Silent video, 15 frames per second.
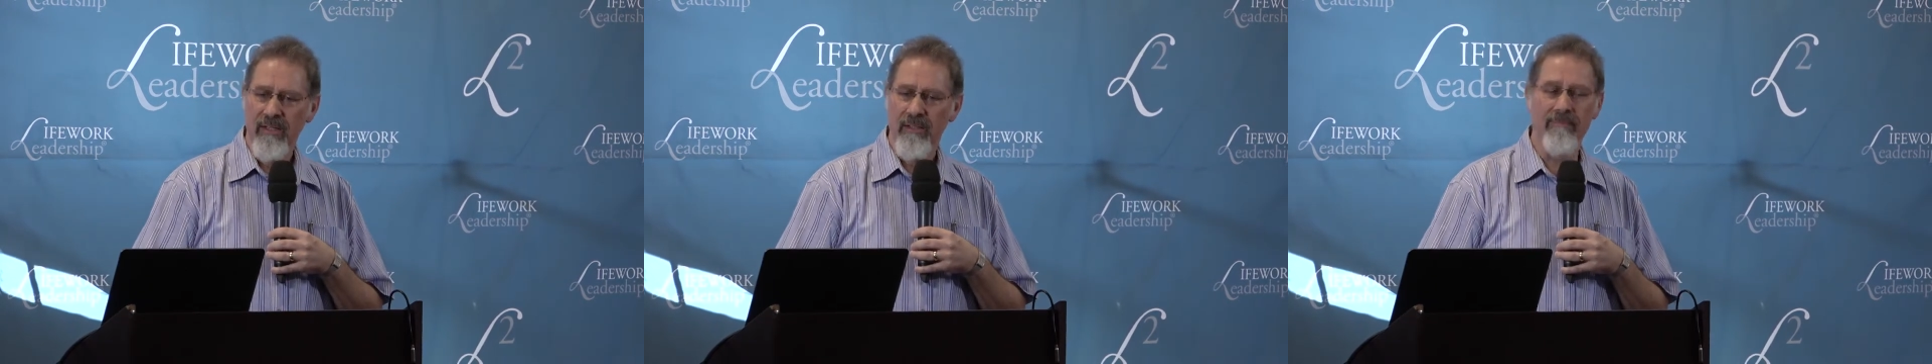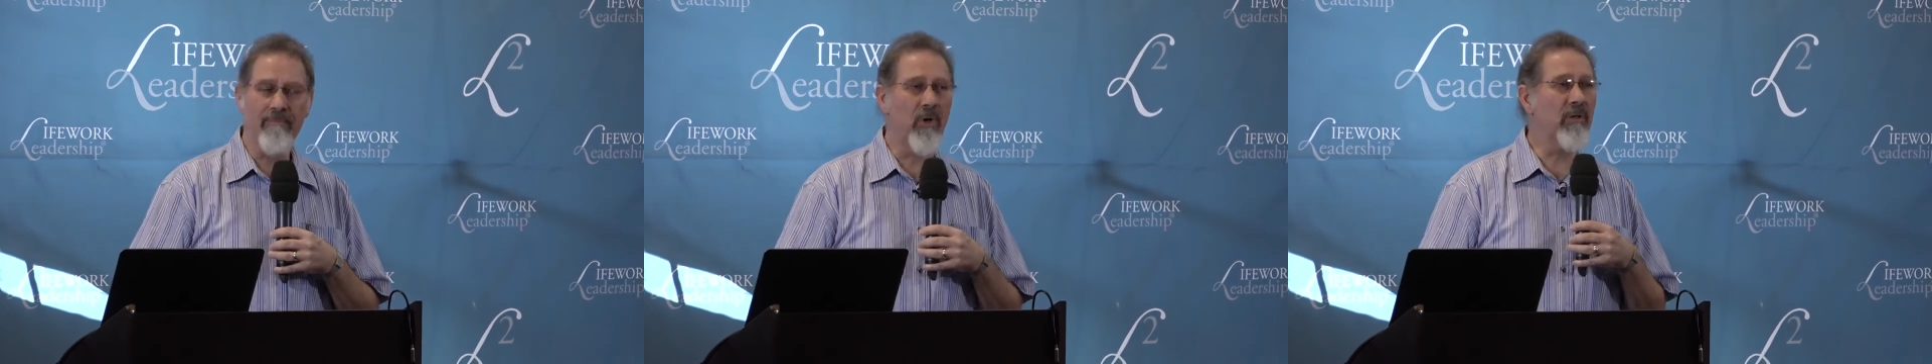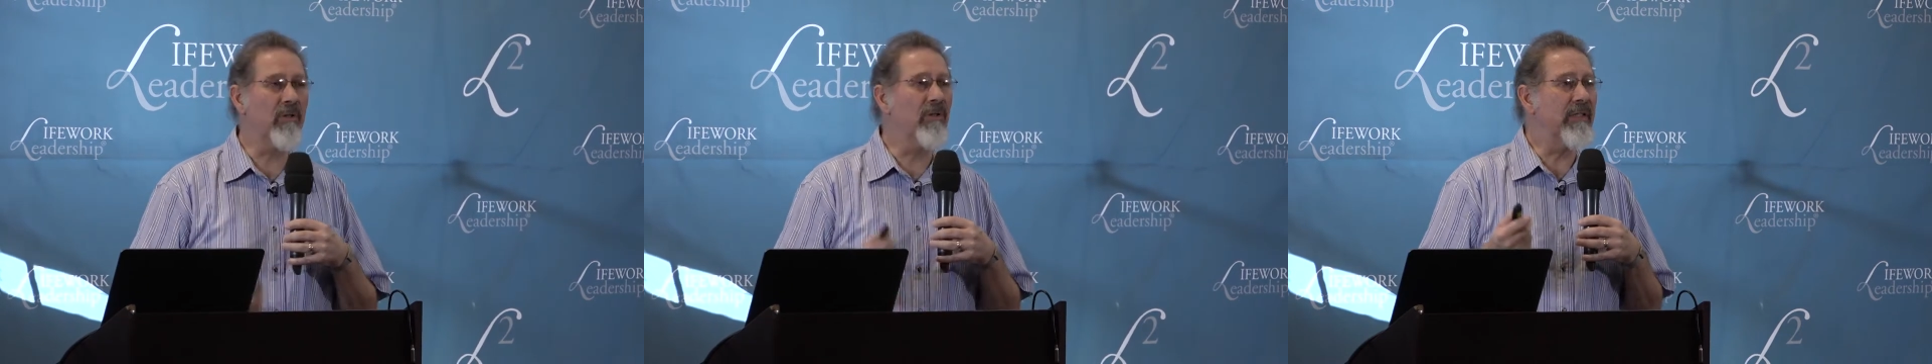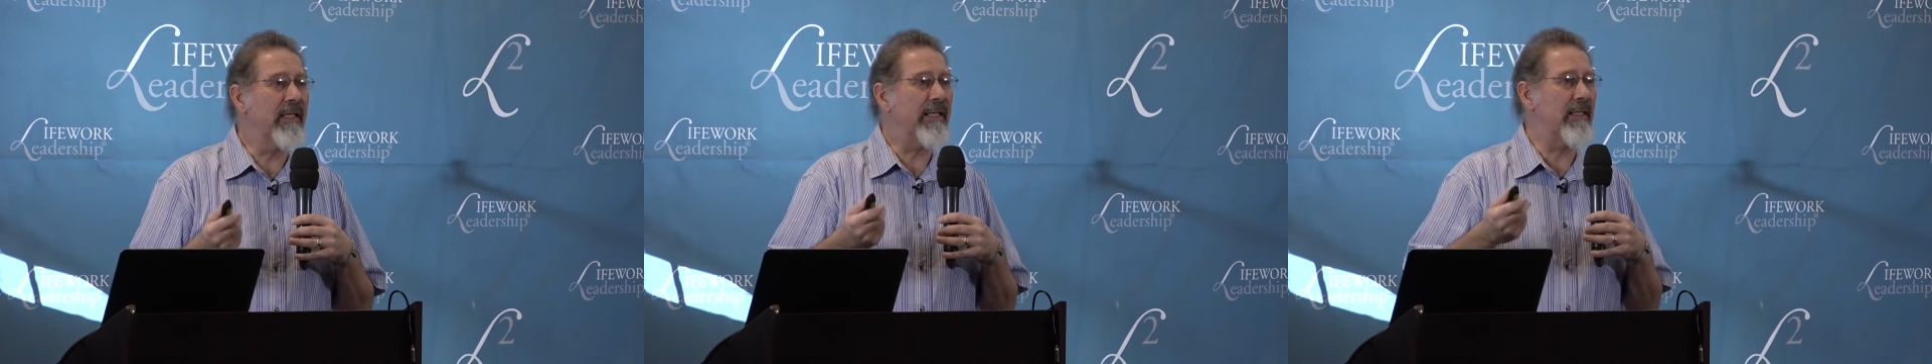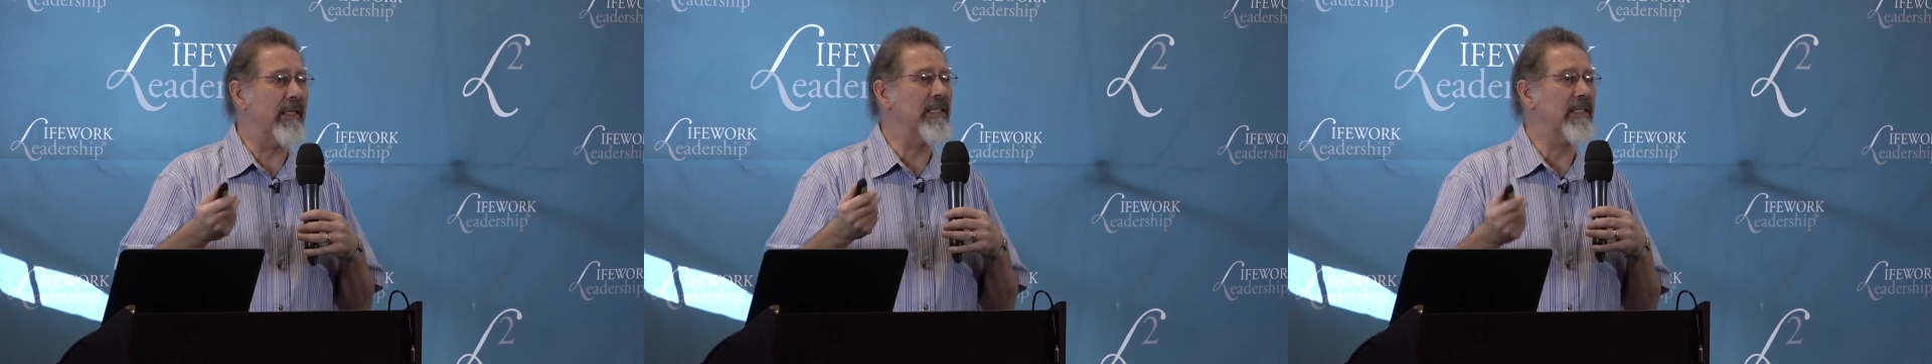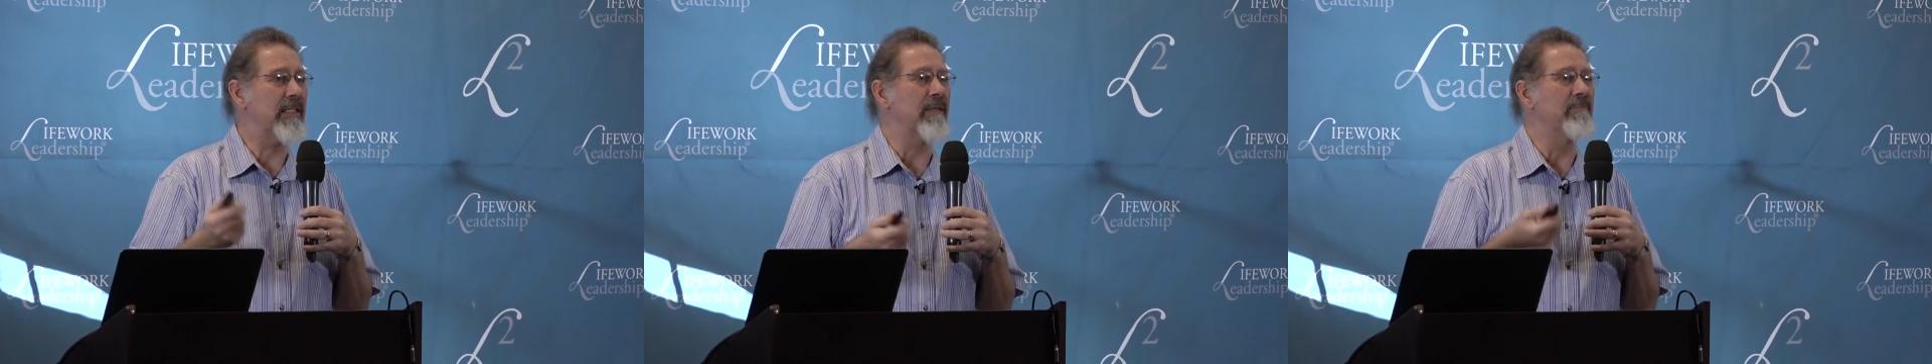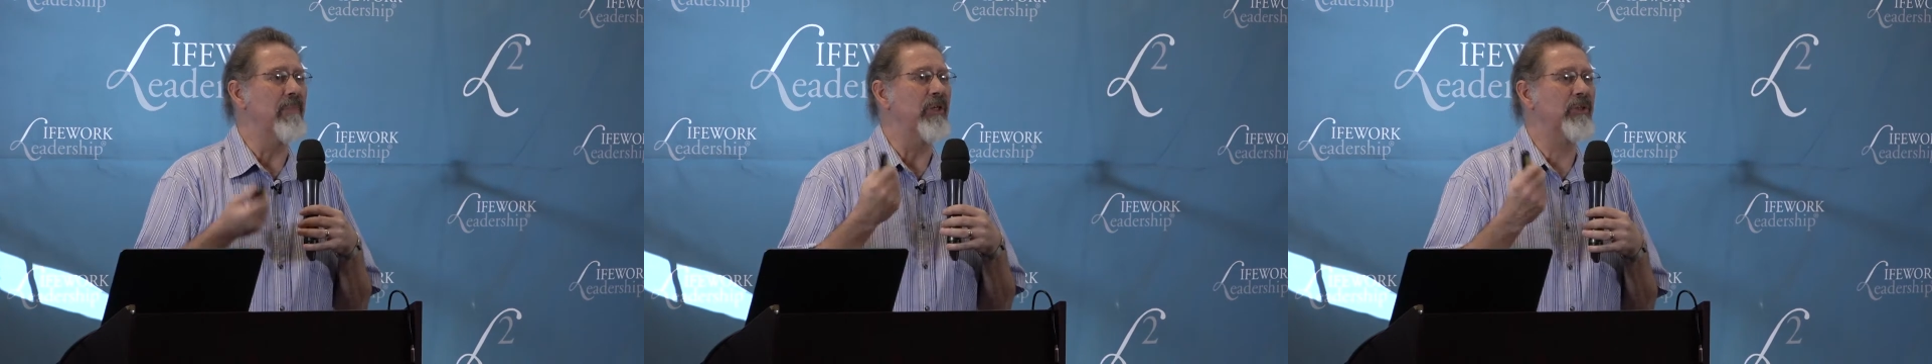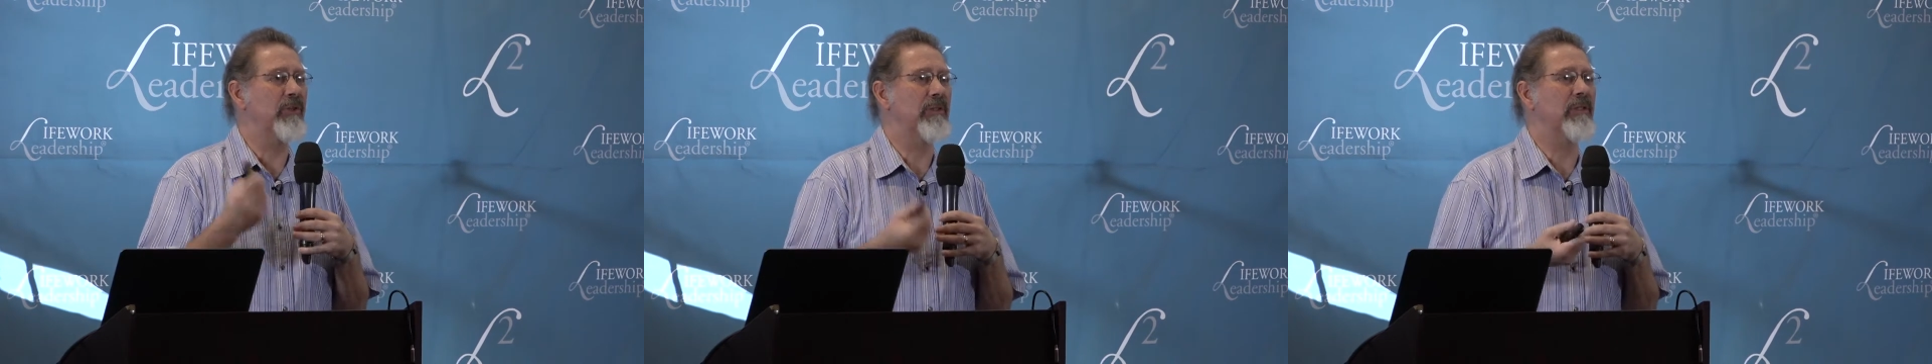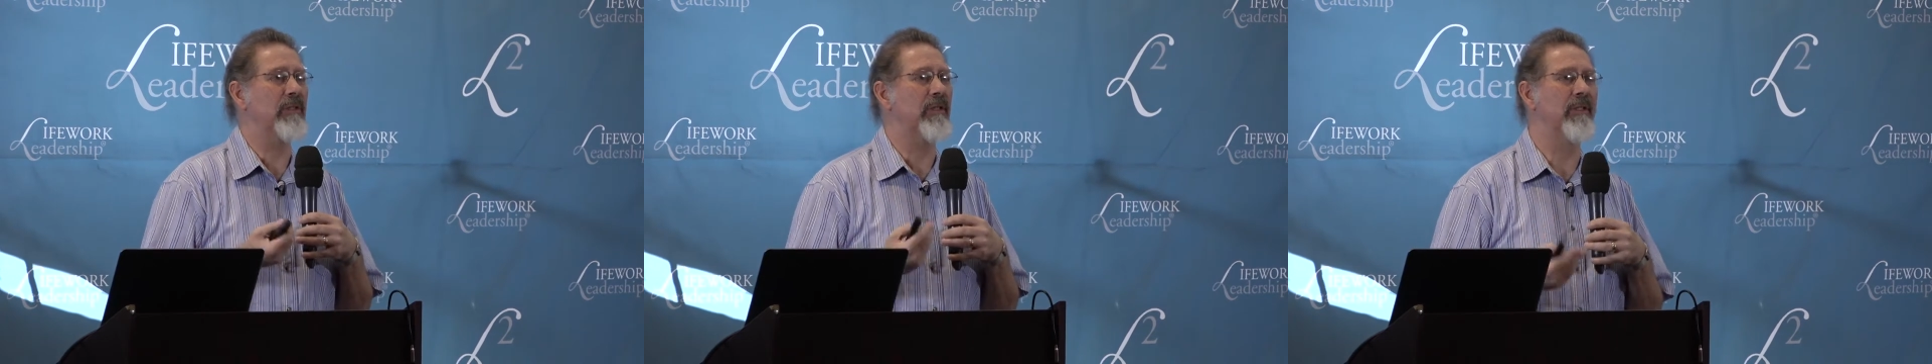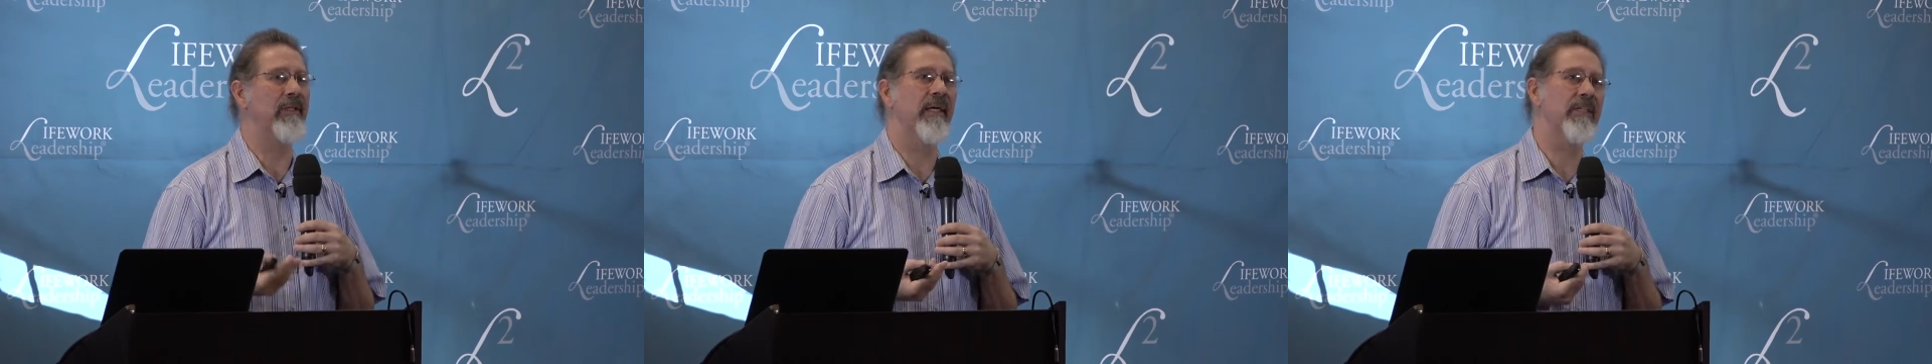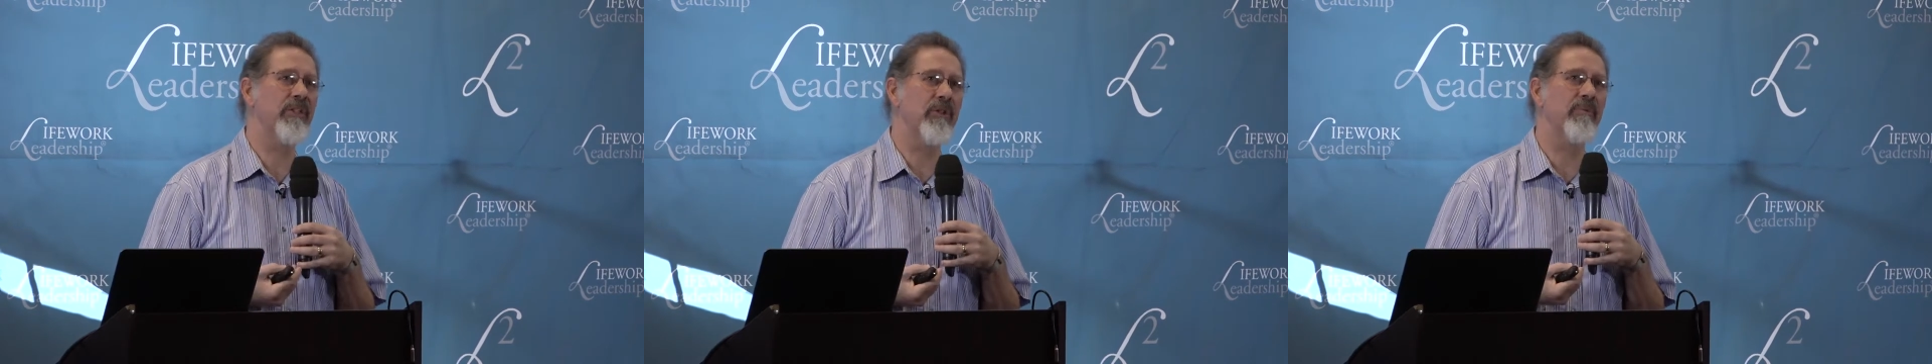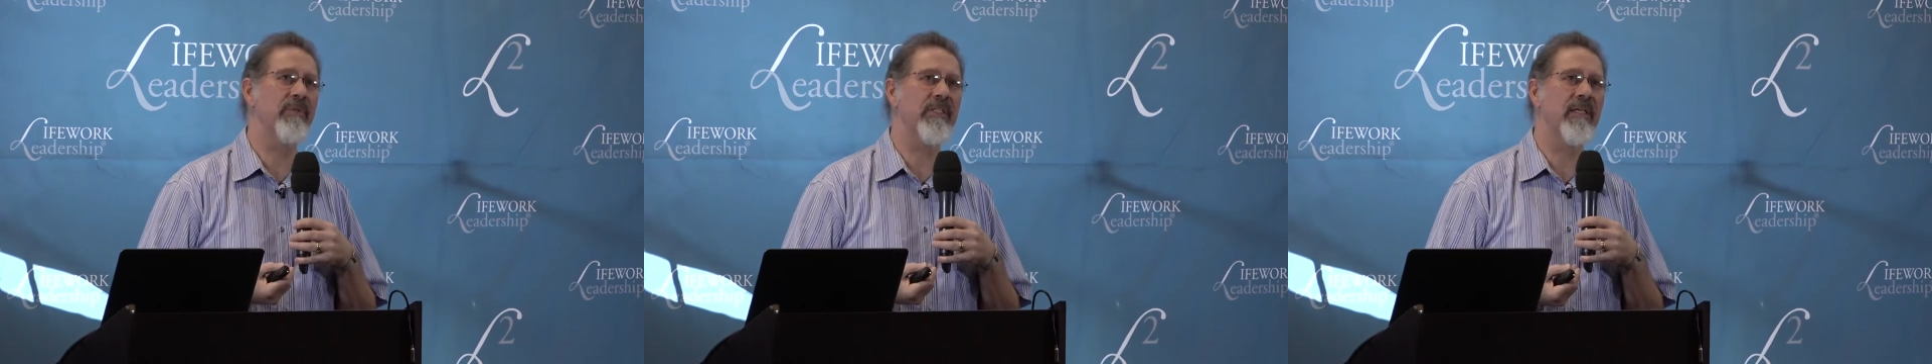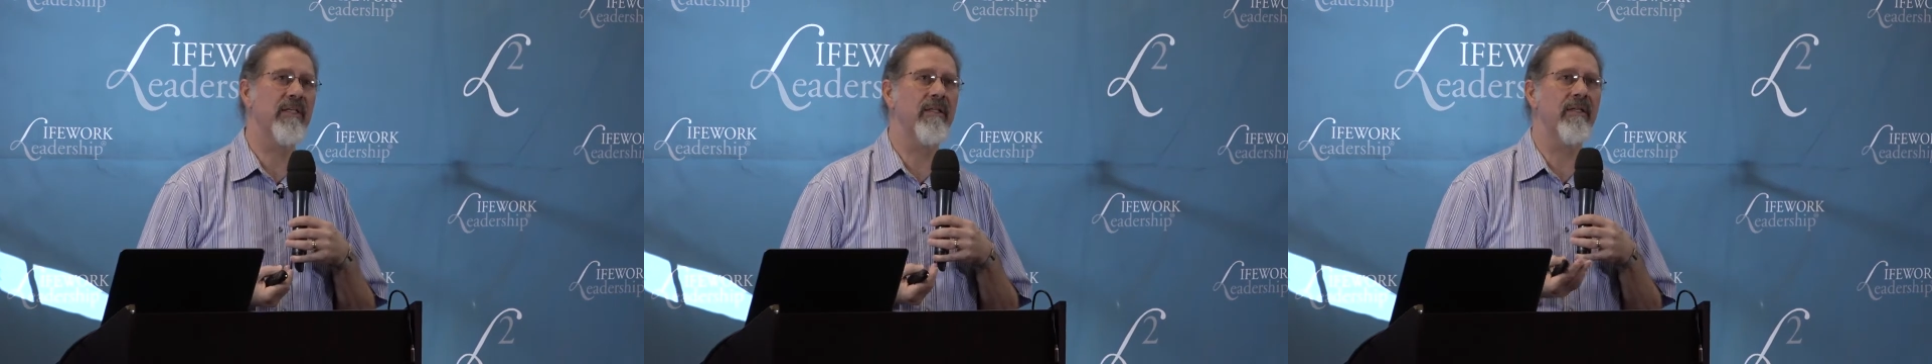The model that is the most how should we say,